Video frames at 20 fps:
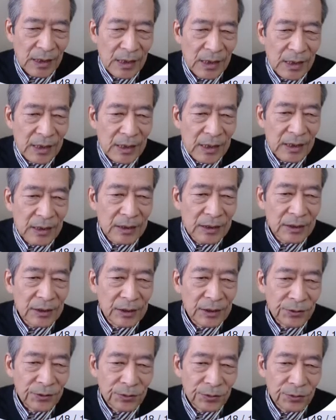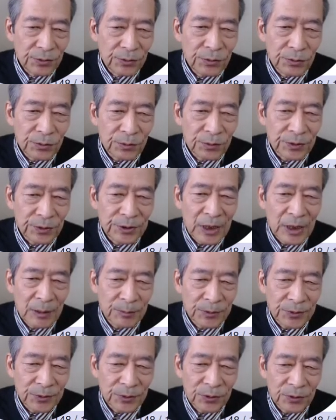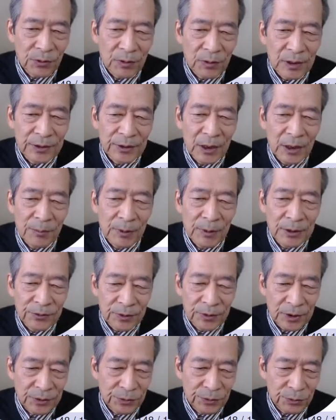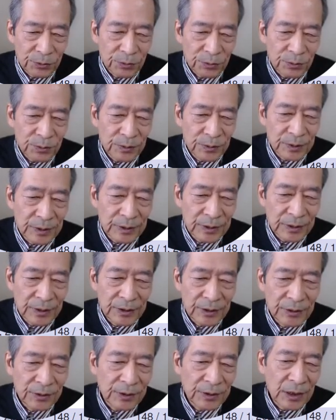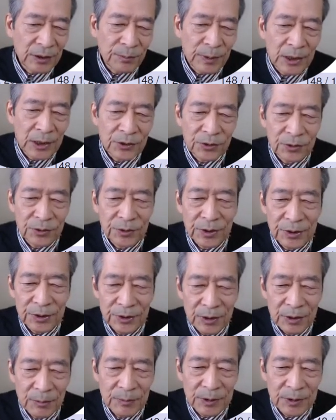This rule, subst, or same as this rule, this derivation system is